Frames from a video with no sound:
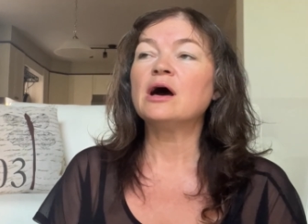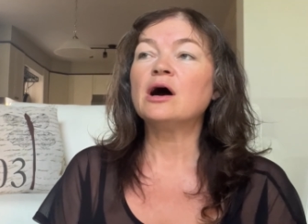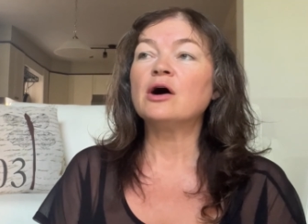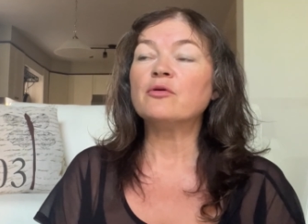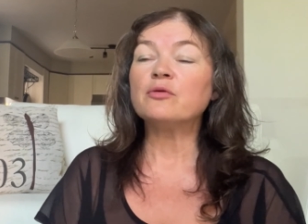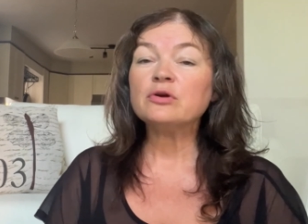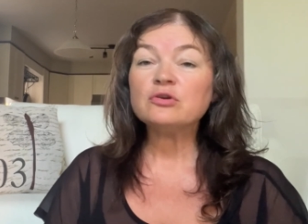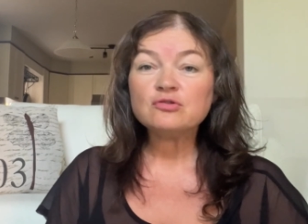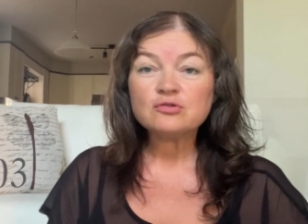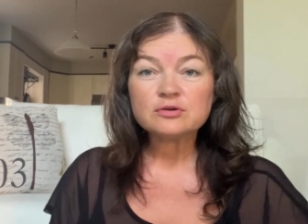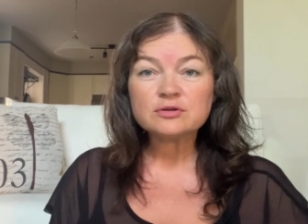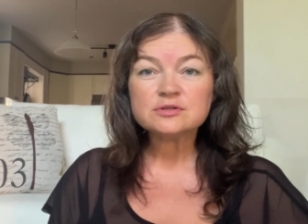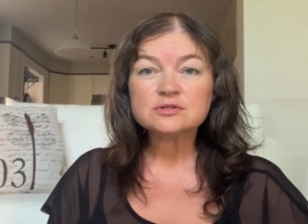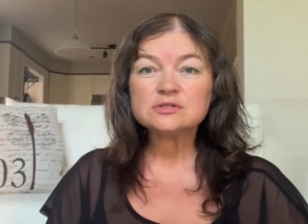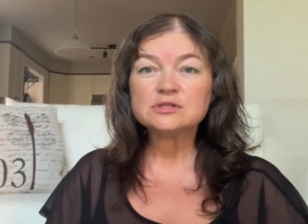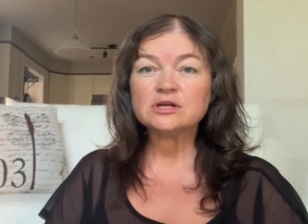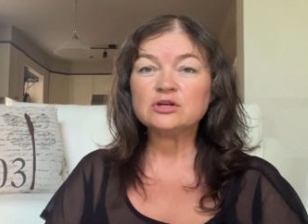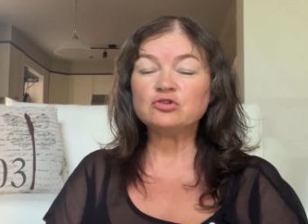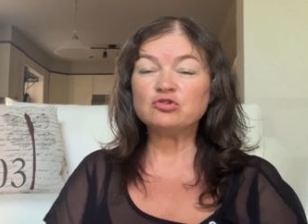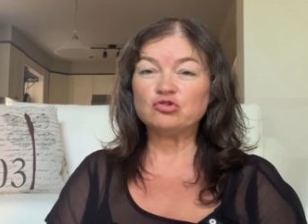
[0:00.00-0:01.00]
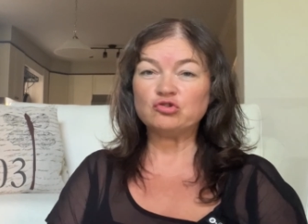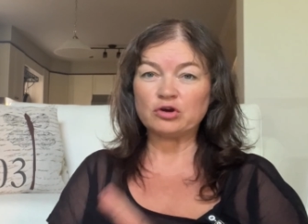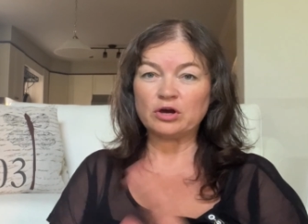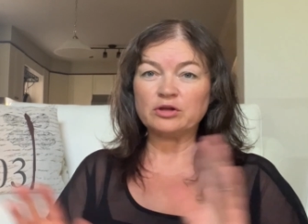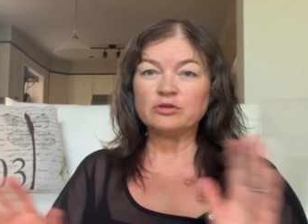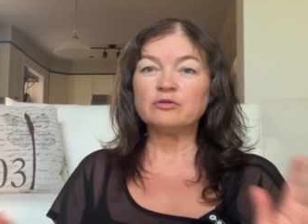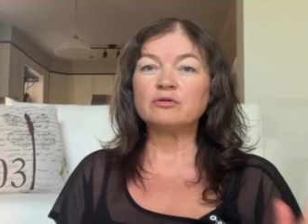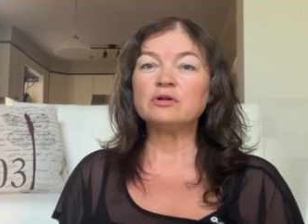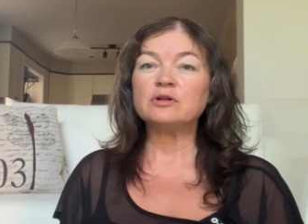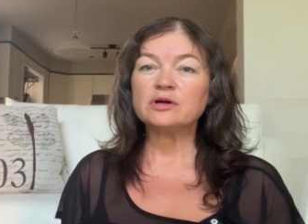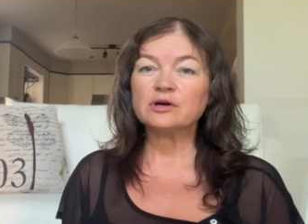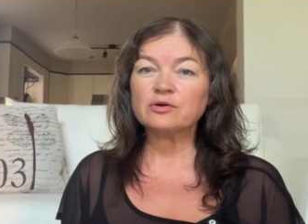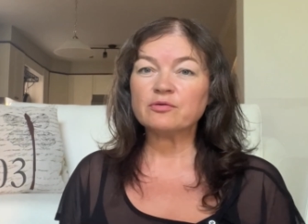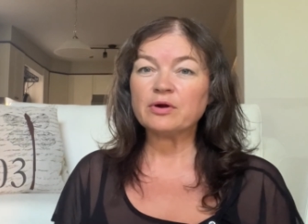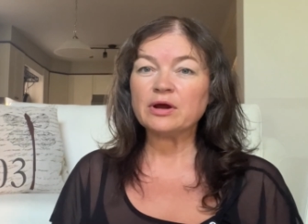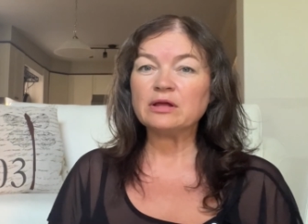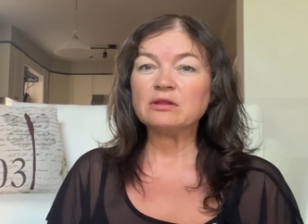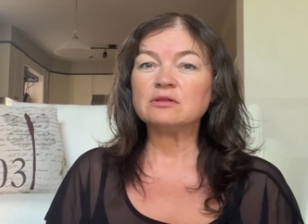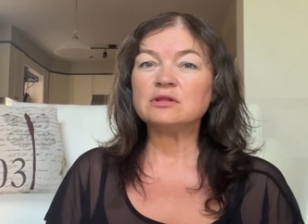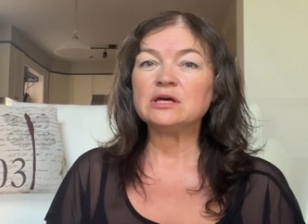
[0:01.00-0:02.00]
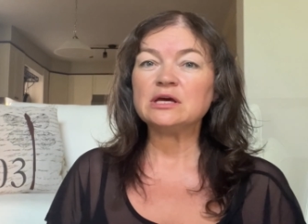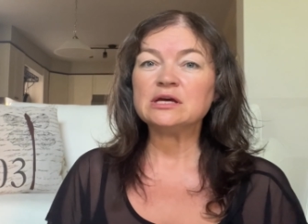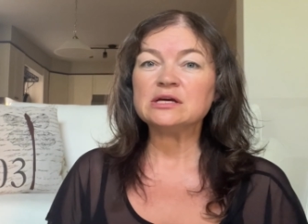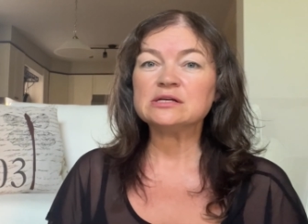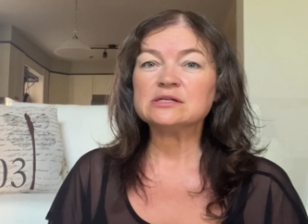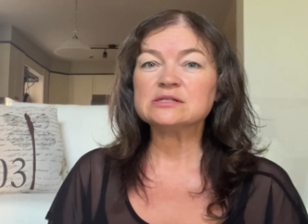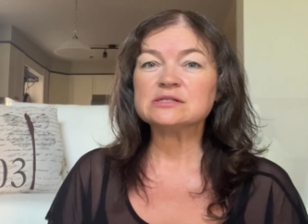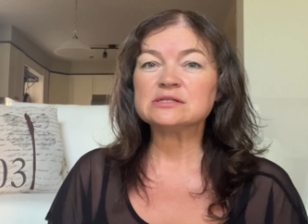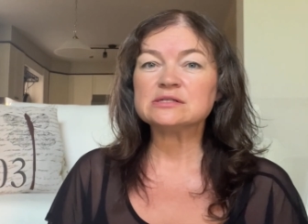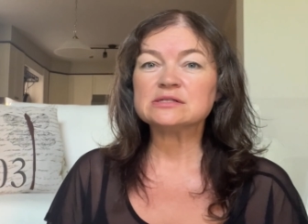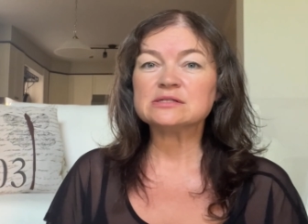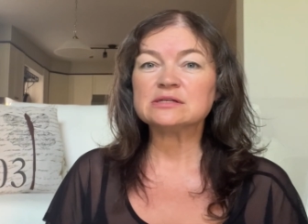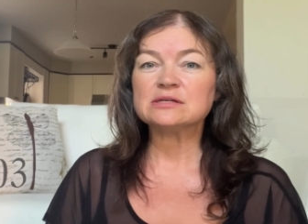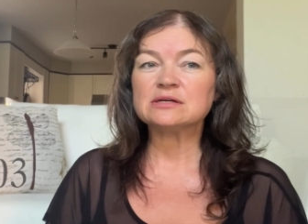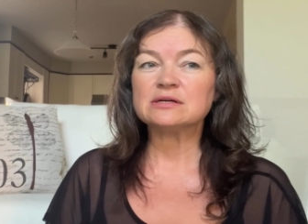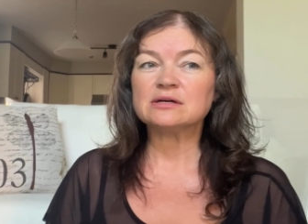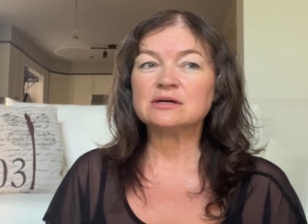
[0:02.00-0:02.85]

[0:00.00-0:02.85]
Rituals in general are great things.